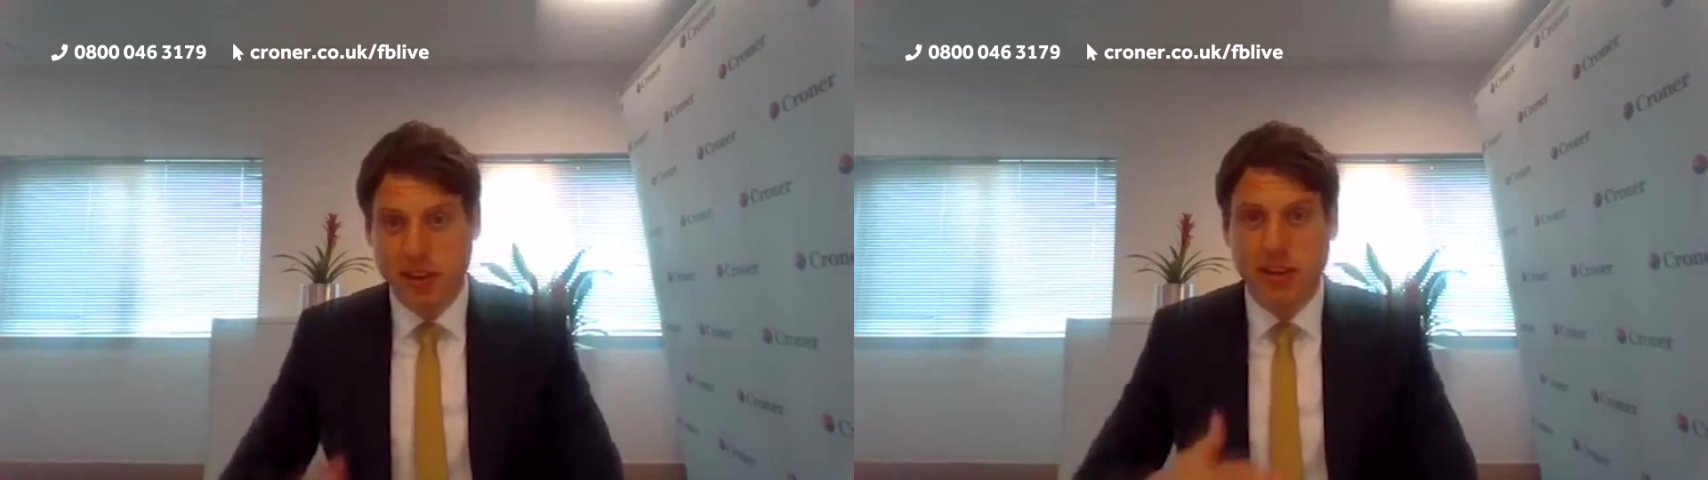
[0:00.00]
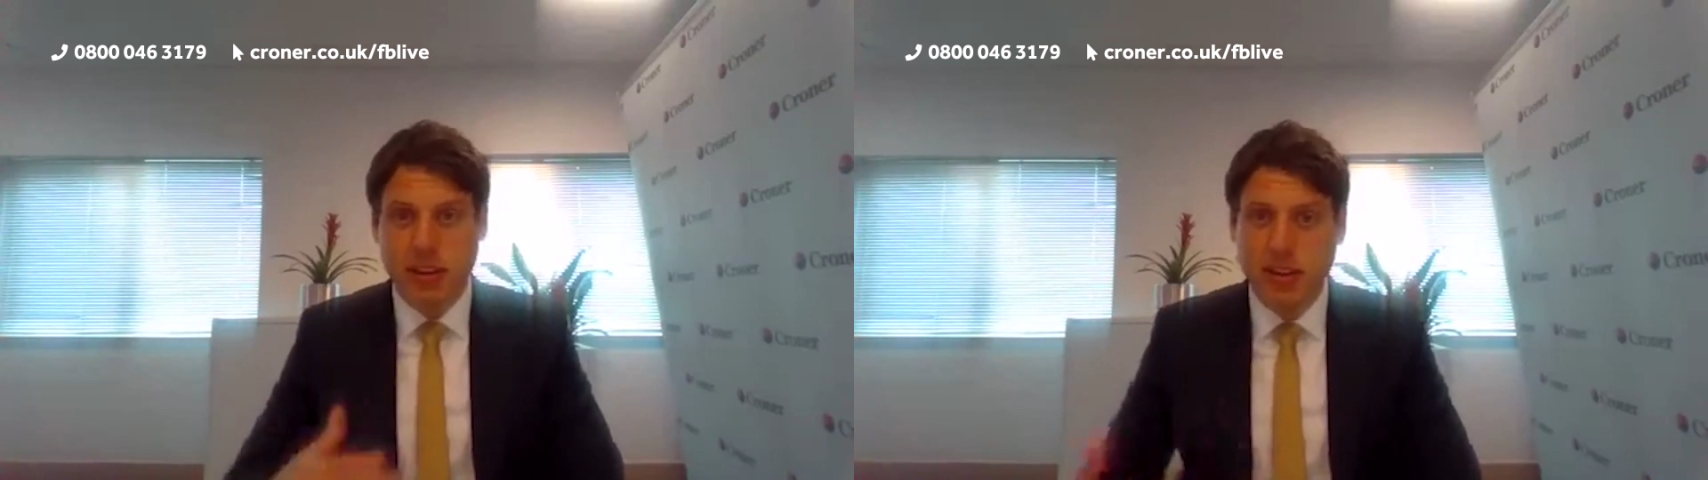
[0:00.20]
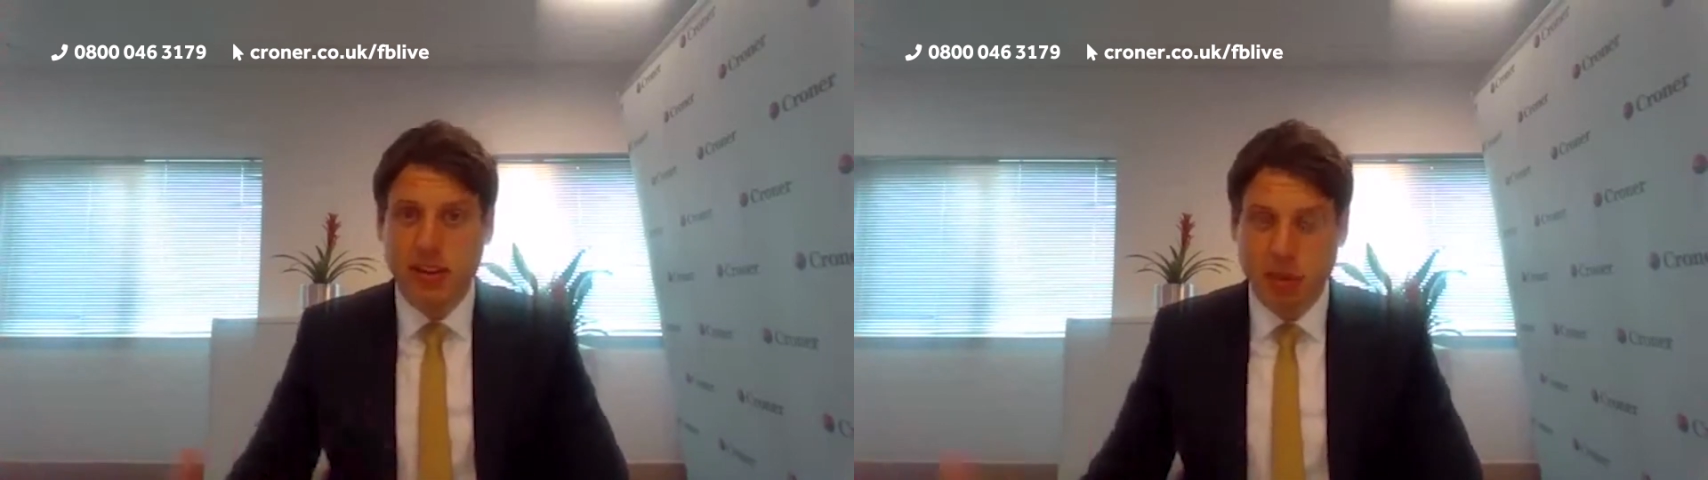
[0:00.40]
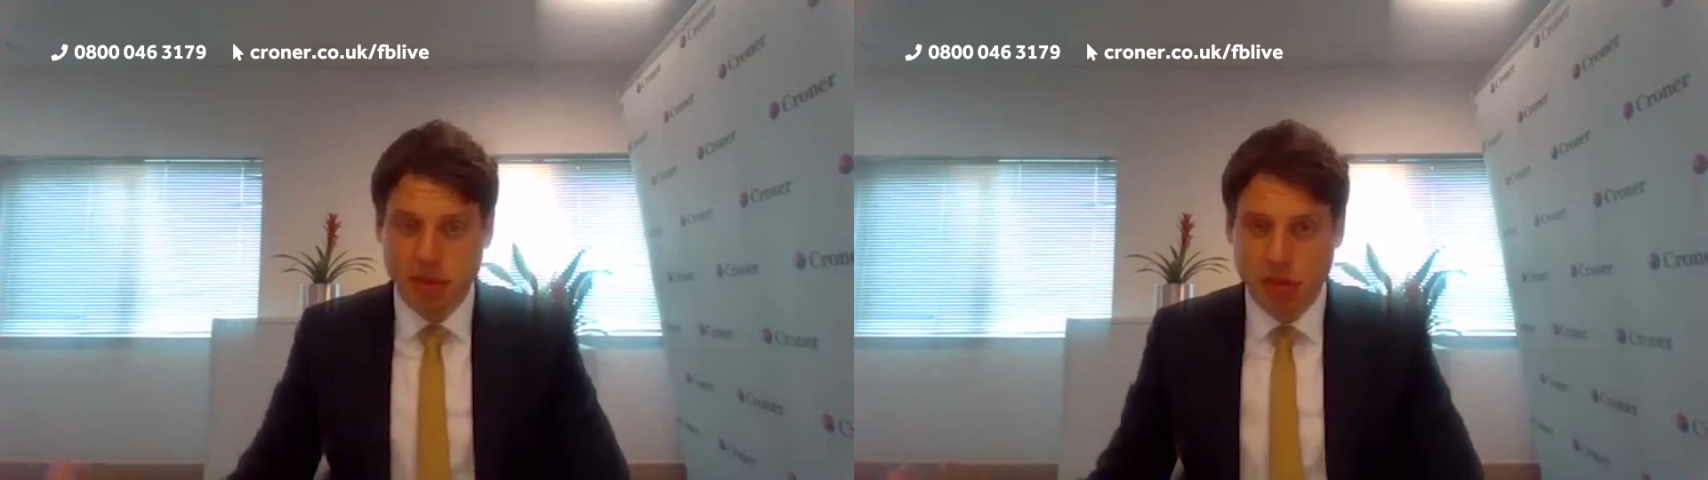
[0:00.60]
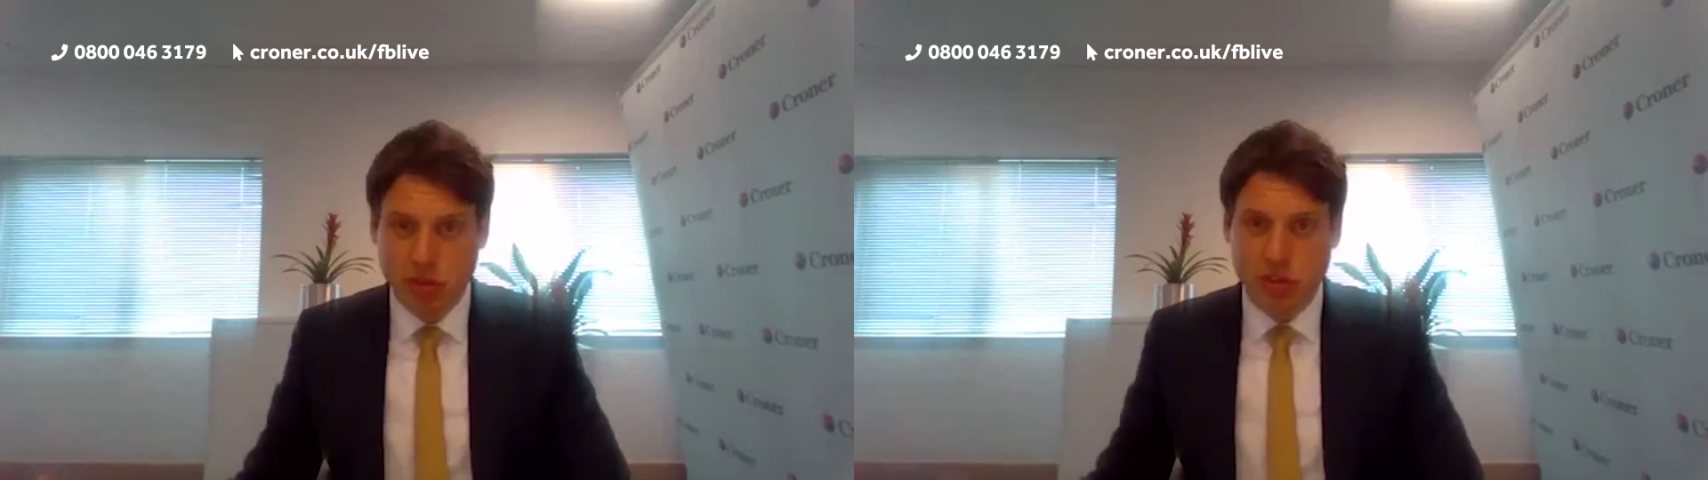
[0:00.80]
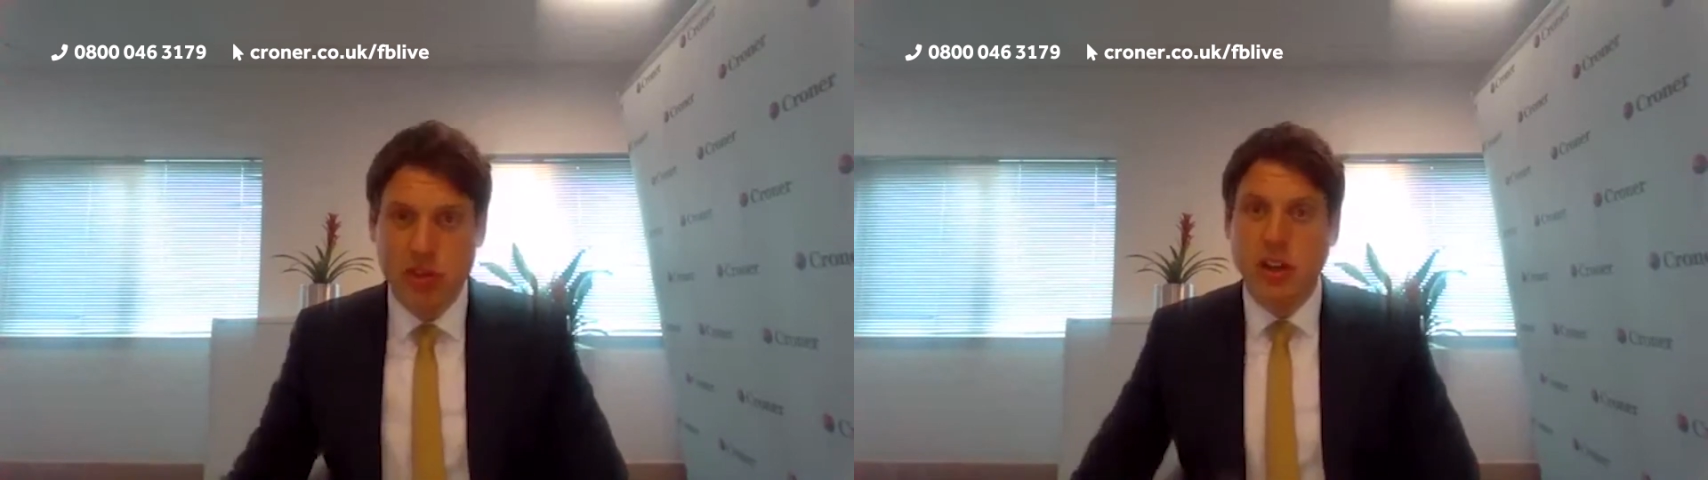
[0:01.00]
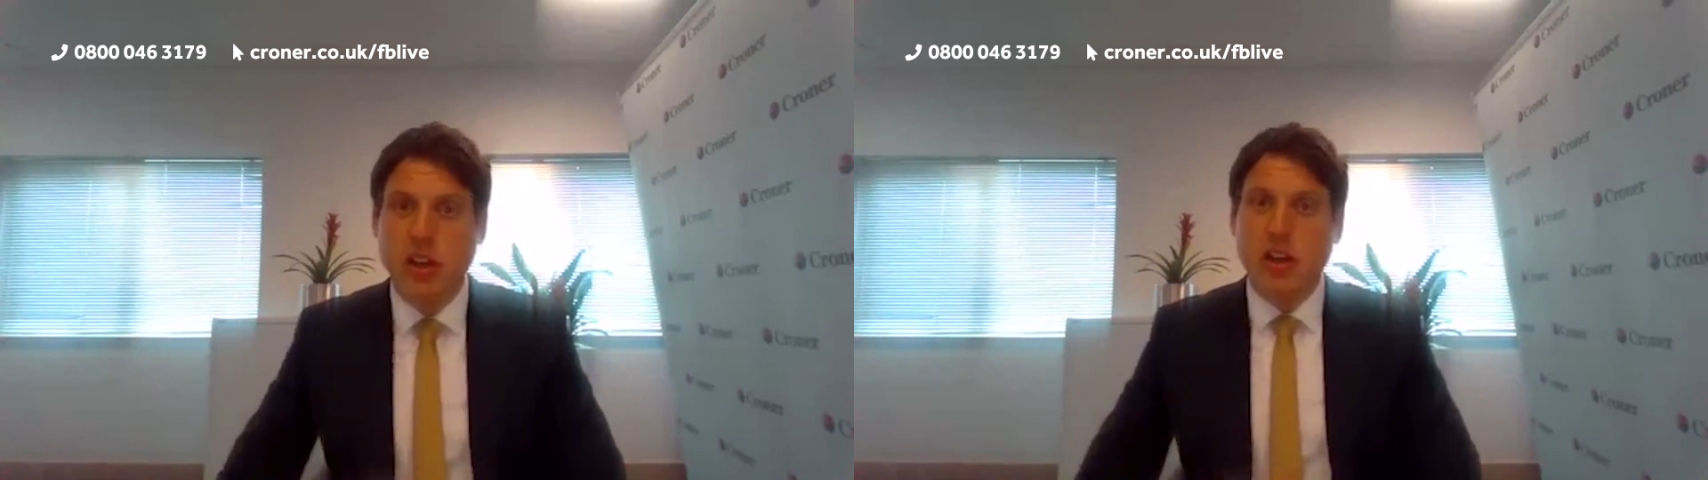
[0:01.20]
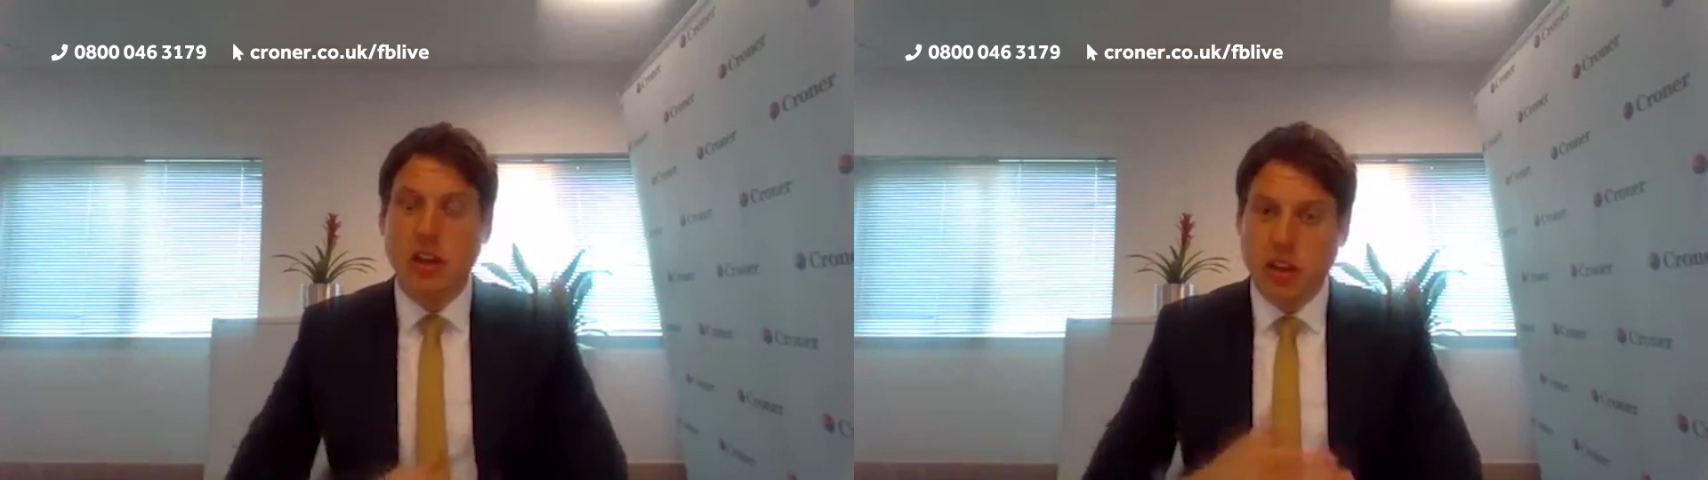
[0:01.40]
you need to make sure that
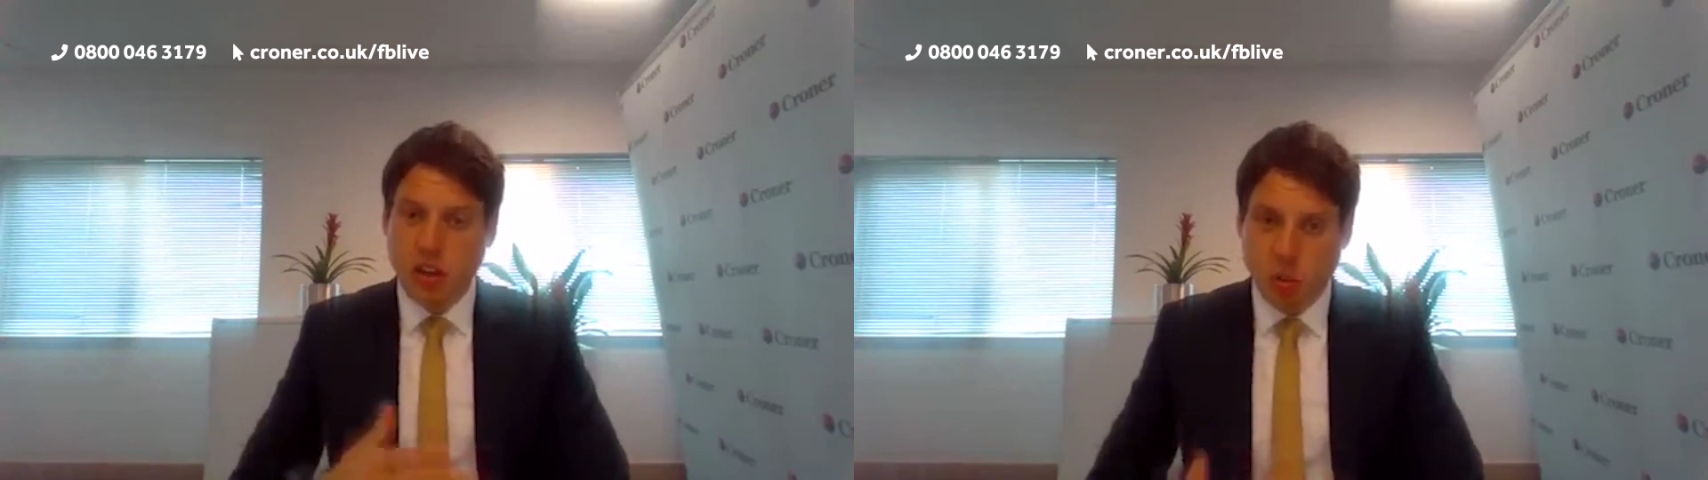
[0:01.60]
you're